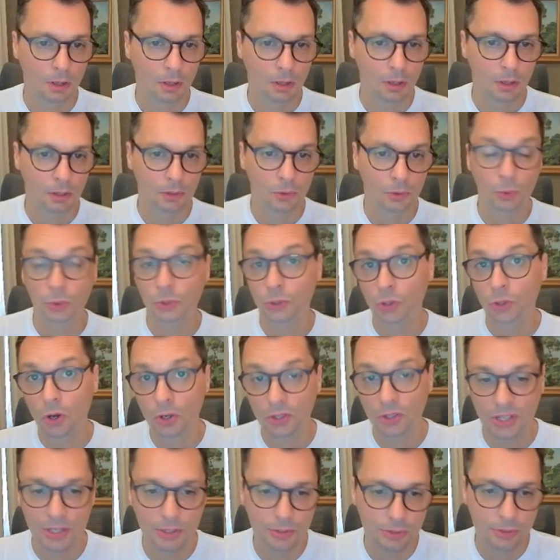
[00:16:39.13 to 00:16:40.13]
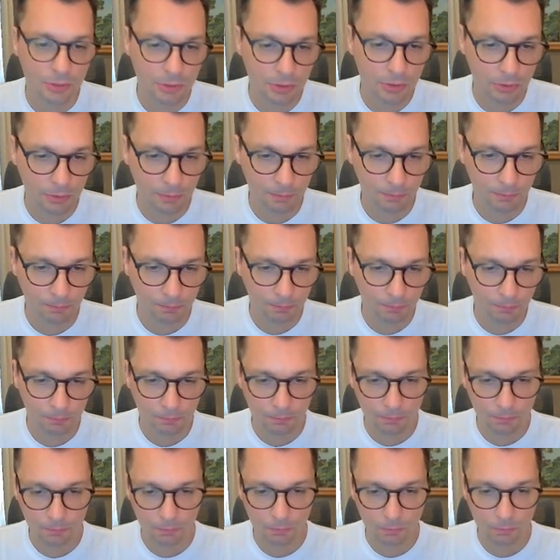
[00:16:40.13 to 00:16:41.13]
or dog daisies.
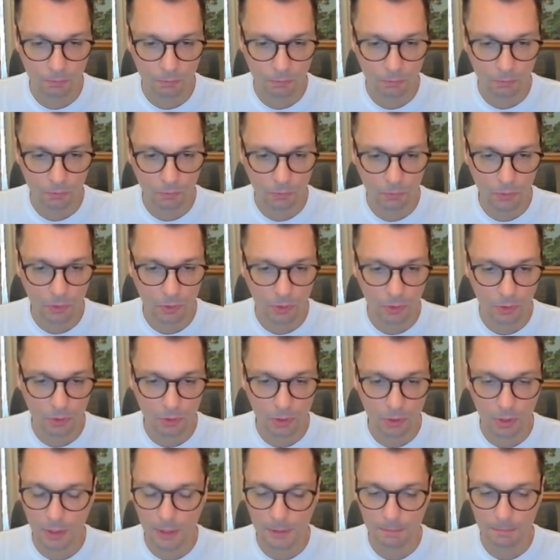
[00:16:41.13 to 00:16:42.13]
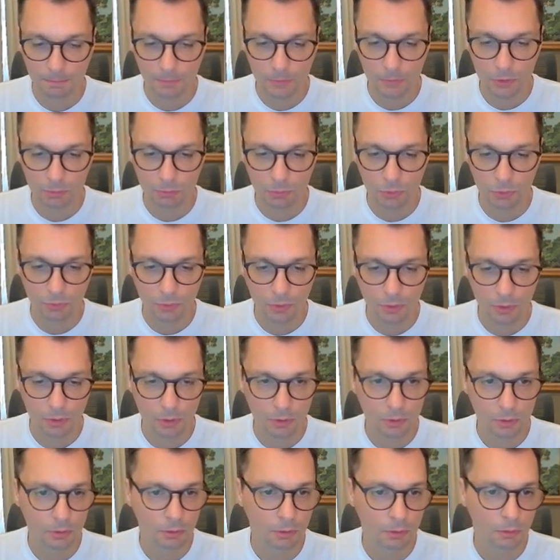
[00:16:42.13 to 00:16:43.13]
Okay, let's move on.